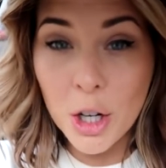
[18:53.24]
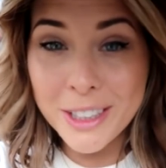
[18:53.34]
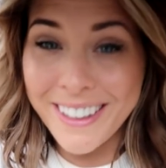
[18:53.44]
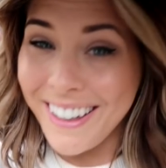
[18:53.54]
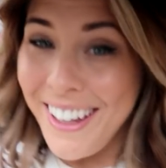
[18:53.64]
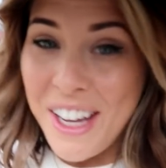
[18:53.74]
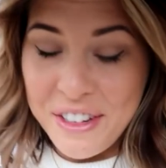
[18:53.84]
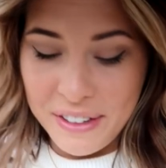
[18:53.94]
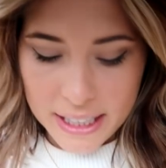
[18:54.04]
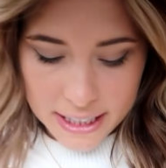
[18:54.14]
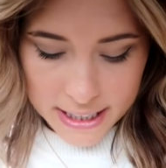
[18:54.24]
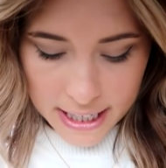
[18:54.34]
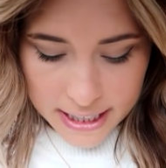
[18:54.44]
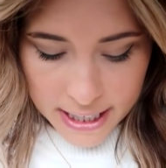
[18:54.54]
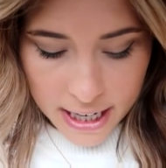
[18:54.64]
on. Feeling
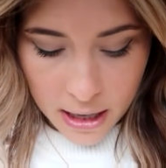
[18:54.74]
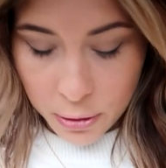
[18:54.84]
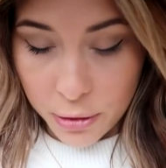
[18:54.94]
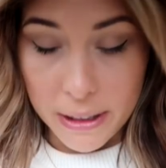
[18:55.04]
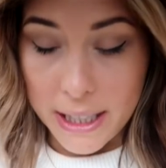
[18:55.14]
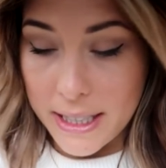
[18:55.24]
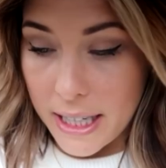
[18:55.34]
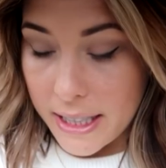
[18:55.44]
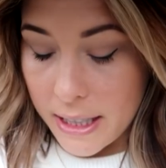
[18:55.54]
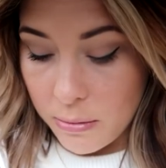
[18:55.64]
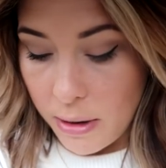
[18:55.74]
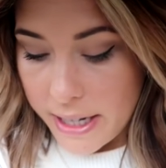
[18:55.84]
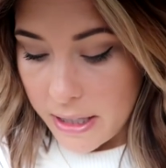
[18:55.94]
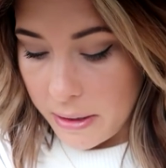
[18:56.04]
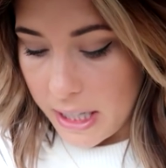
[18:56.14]
snazzy. I'm not feeling snazzy. It's
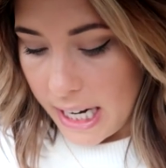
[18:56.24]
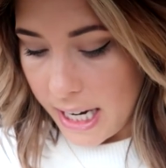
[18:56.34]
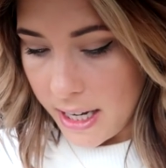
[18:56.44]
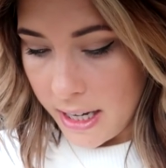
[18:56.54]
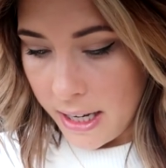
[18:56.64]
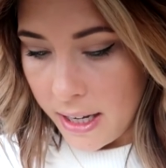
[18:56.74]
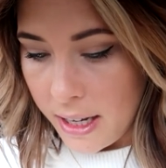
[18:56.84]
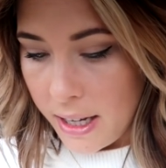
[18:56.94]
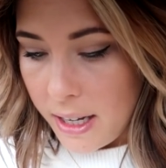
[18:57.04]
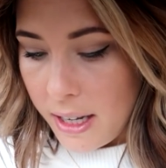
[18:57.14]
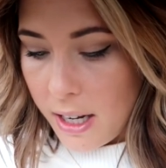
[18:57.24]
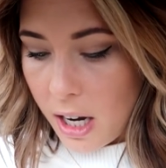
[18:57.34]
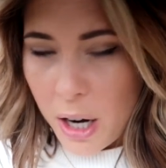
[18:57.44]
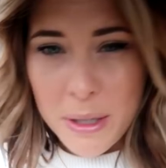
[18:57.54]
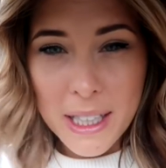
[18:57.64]
way too early.
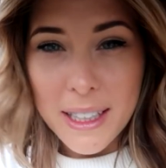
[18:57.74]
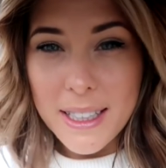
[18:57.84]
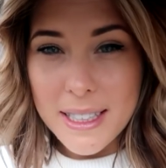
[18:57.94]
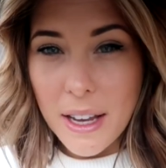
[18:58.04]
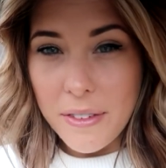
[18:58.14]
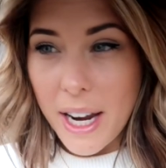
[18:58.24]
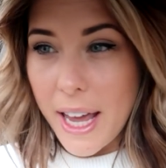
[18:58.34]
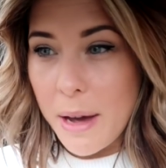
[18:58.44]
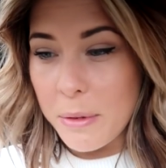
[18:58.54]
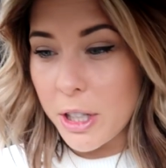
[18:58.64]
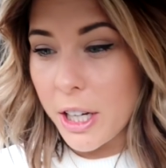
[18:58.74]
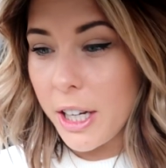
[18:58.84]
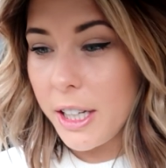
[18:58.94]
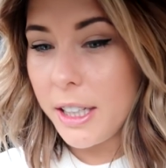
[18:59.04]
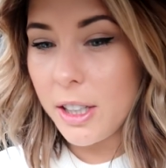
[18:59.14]
I always think that 7 a.m. on
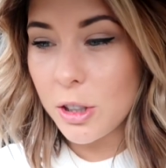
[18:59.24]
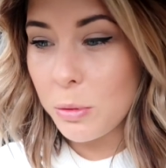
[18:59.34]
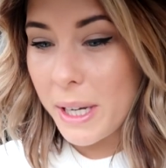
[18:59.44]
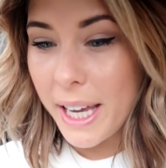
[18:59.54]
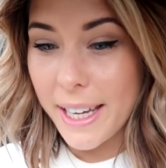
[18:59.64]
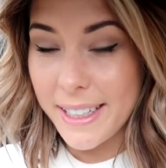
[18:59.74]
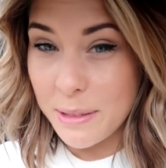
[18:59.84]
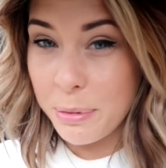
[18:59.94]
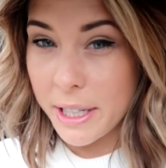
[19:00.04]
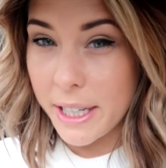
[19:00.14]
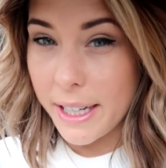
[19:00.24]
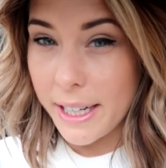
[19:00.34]
a weekend is pretty